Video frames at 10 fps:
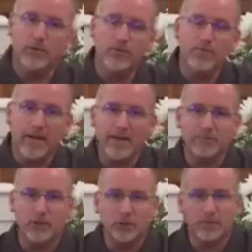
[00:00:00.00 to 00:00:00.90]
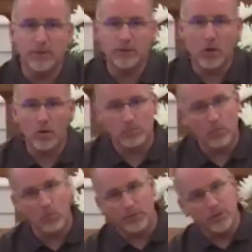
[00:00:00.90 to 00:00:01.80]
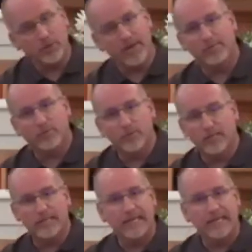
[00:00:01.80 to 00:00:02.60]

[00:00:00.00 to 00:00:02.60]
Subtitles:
may have just been told more than you ever really